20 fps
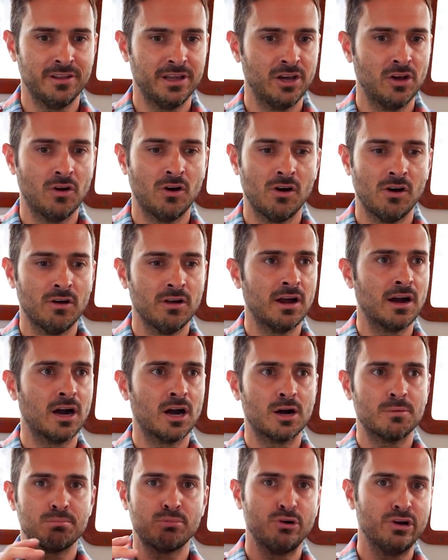They all
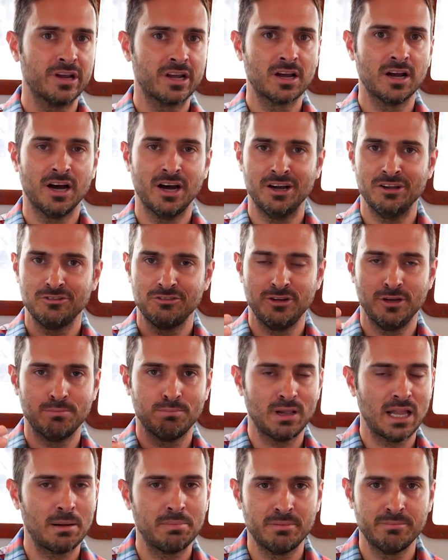are pre-cut. So you
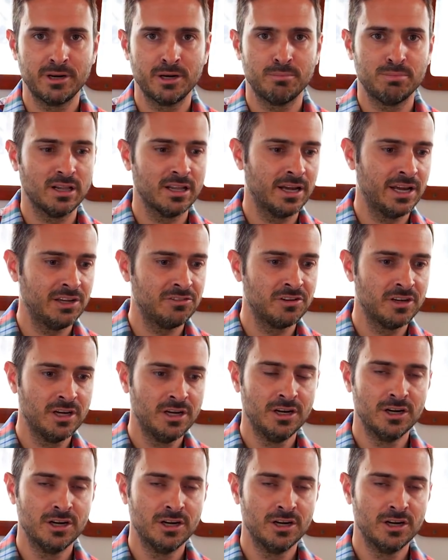plop them into place,